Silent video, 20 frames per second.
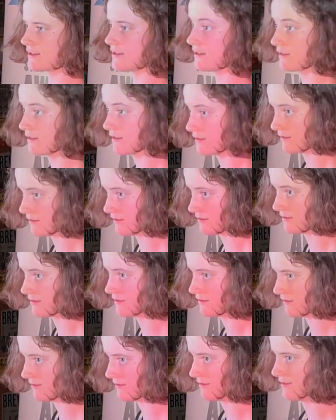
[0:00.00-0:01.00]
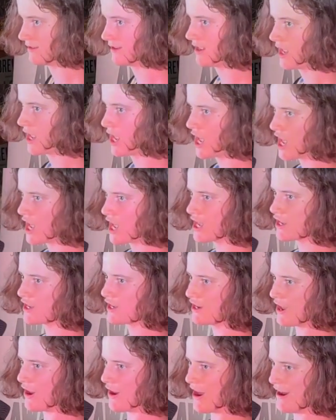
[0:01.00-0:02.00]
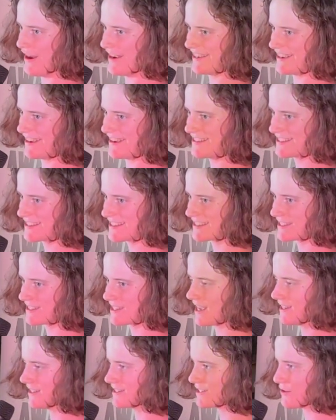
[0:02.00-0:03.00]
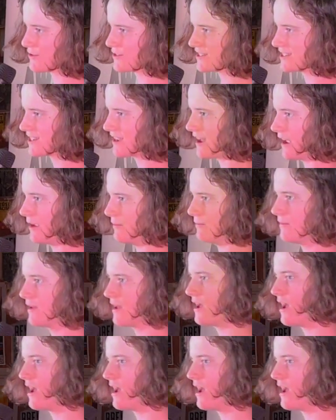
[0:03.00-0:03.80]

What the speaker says: Yeah! You know how it goes. Tell us all this time.